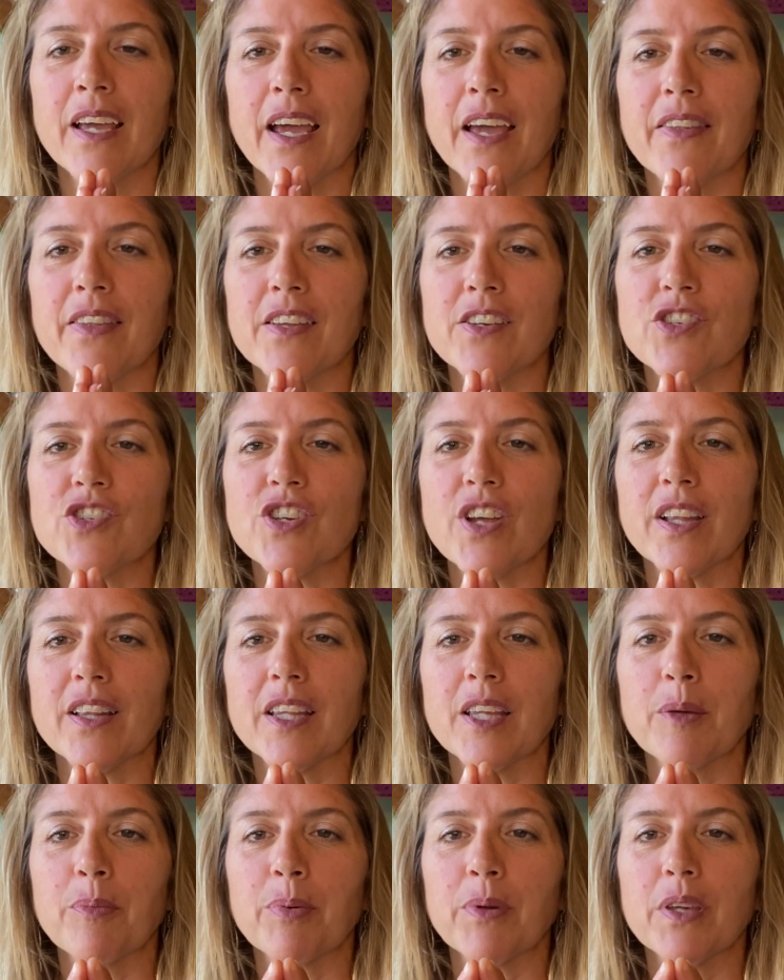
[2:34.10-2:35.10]
And then
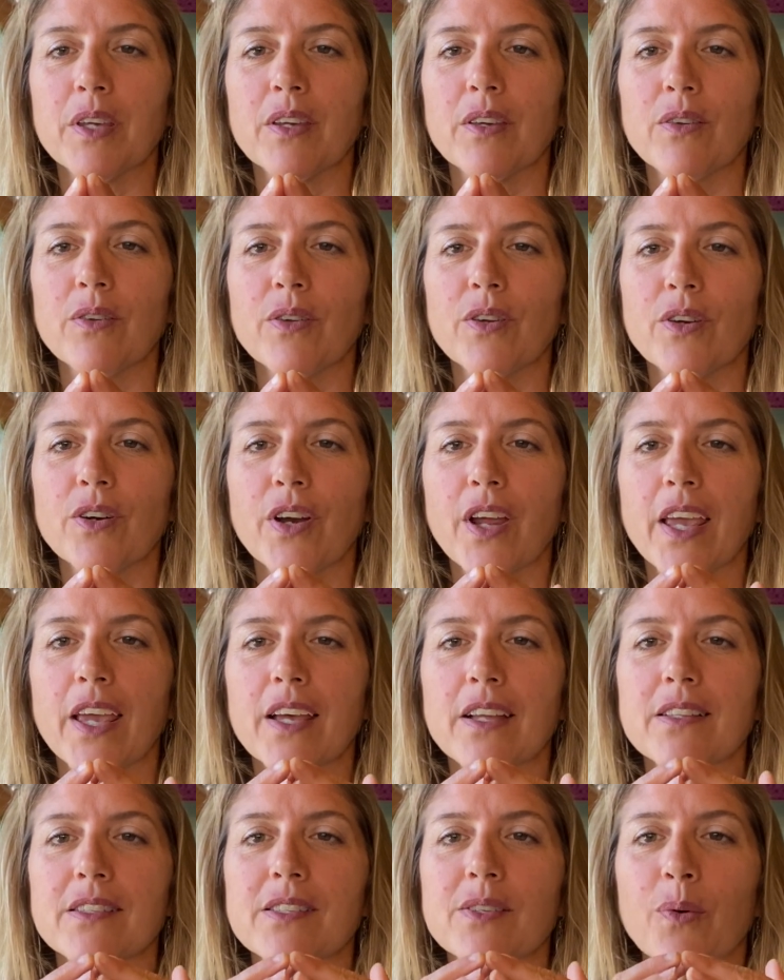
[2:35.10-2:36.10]
gently peel your
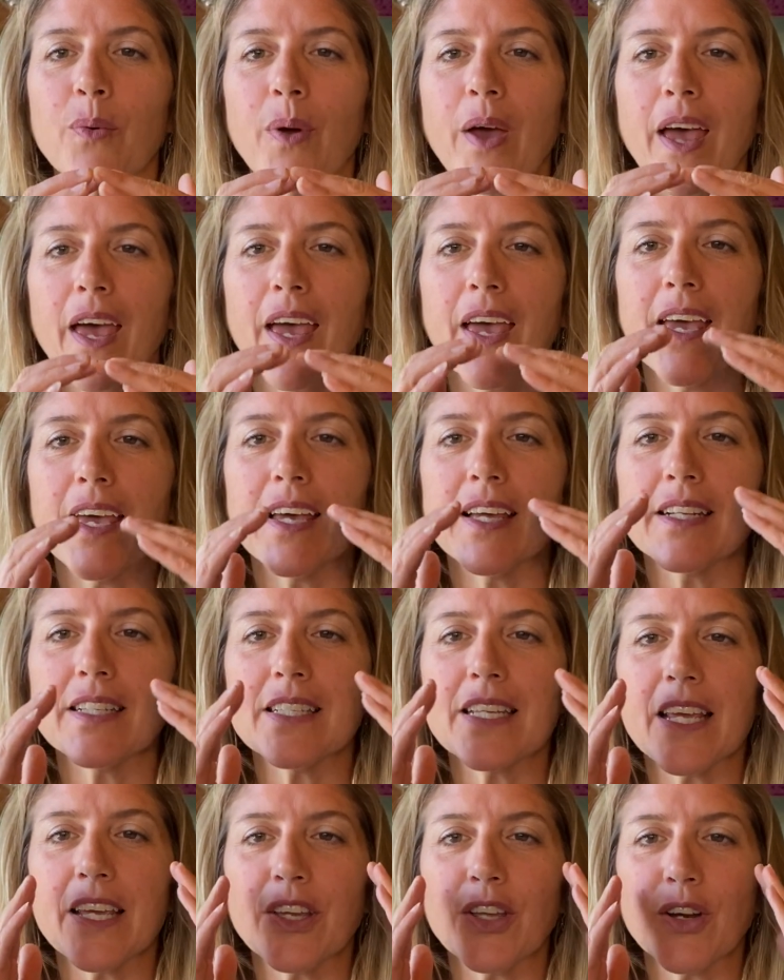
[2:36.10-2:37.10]
hands away and
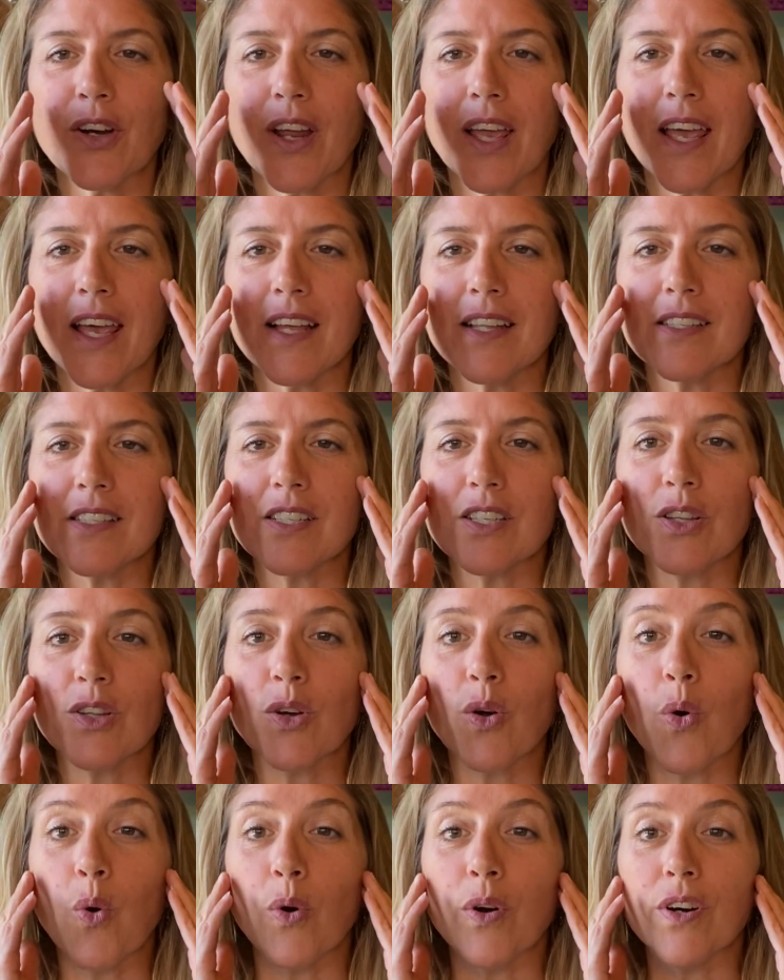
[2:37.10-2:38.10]
take your hands to the
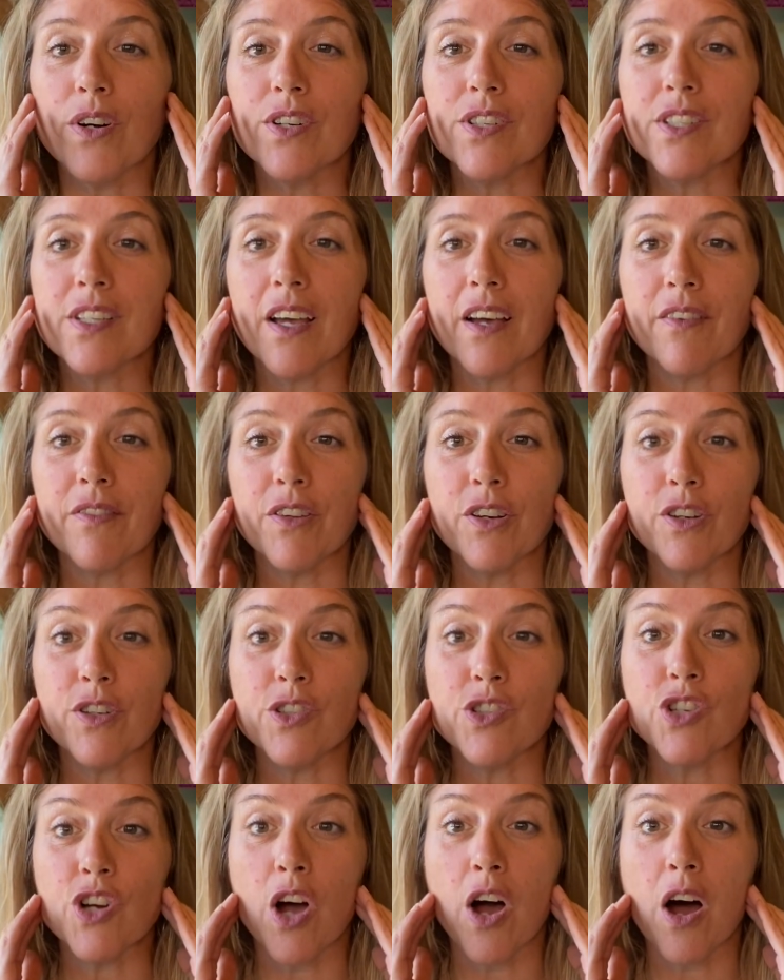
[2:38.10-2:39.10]
corners of your
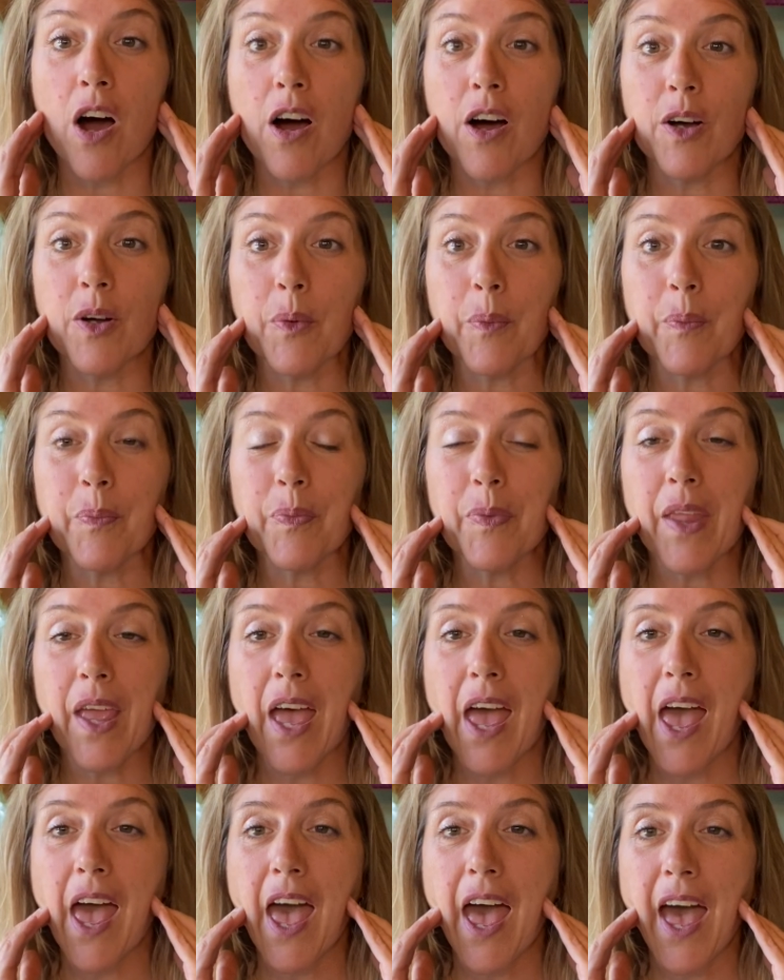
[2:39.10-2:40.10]
jaw.
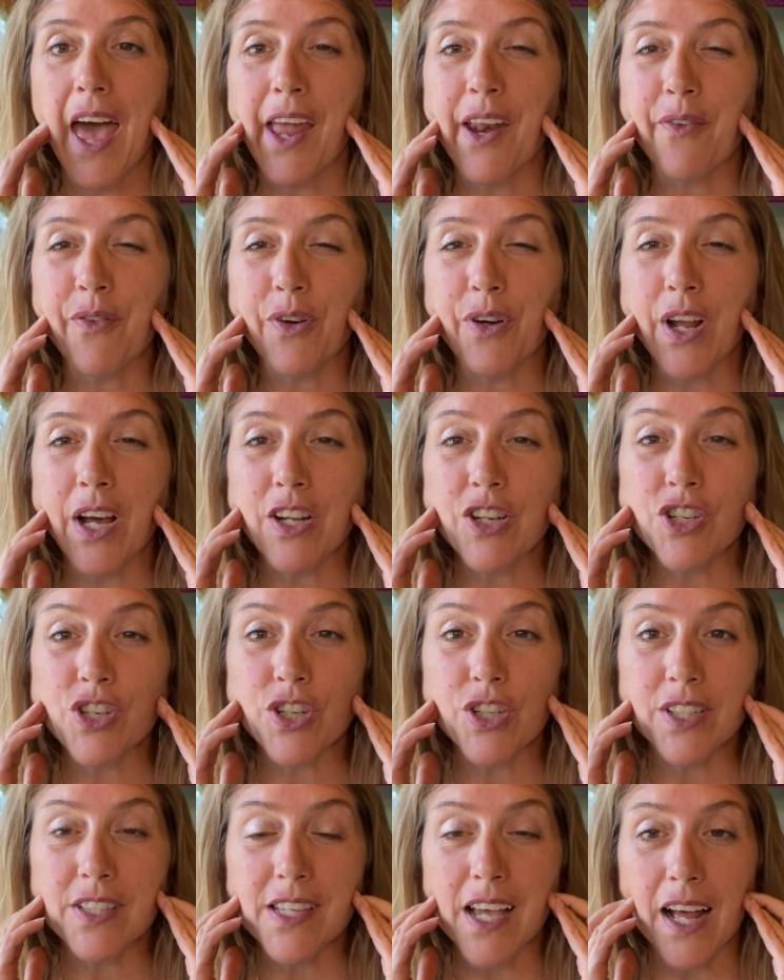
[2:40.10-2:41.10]
And if you're not
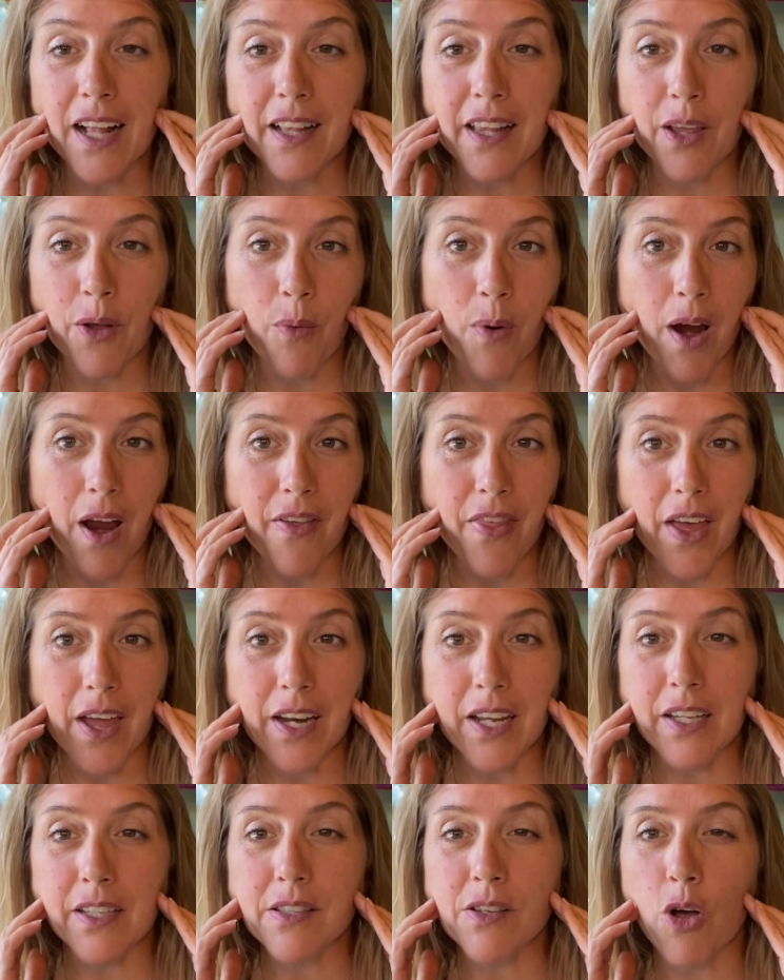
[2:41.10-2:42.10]
sure exactly where that
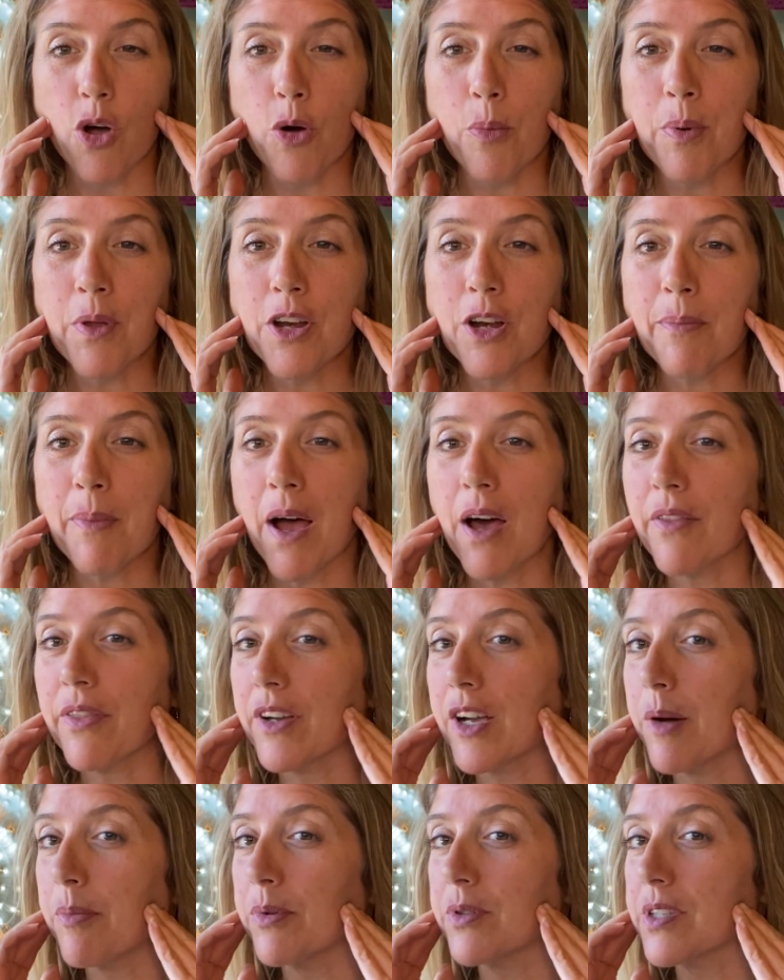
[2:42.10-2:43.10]
is, open your mouth a
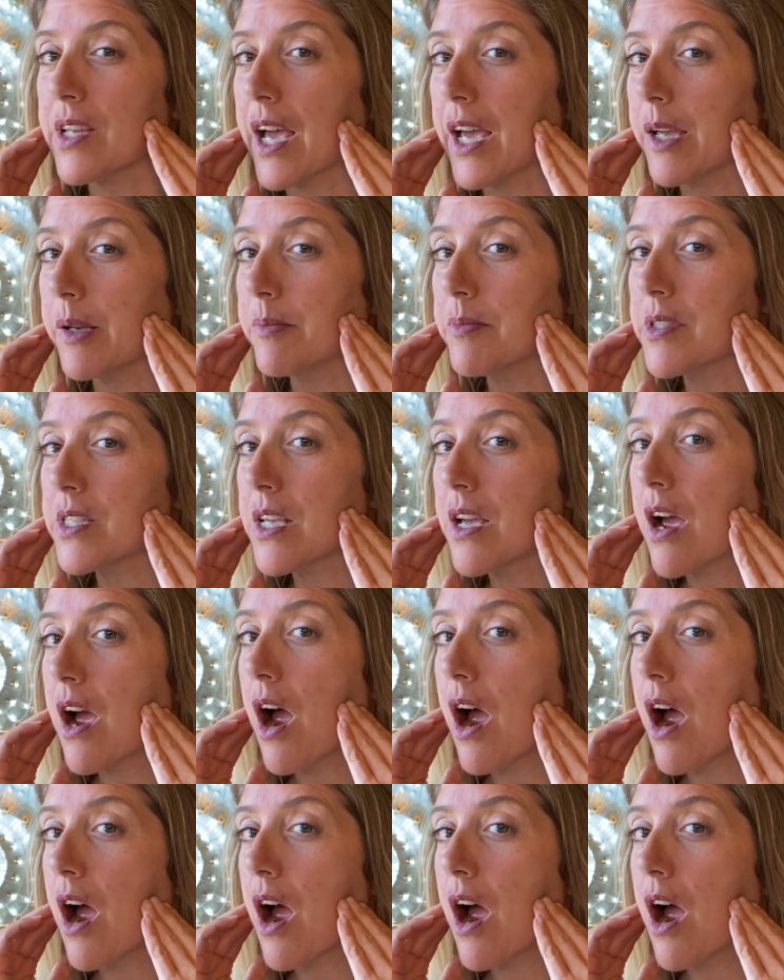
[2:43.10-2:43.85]
couple times